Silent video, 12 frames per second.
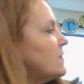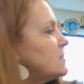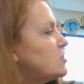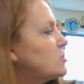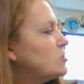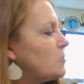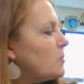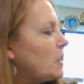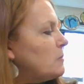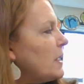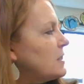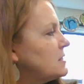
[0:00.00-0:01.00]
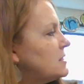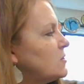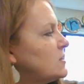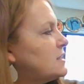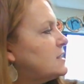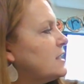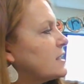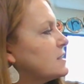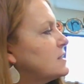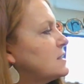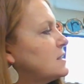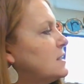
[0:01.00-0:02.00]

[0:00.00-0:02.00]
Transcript: the gingerbread man, so 6.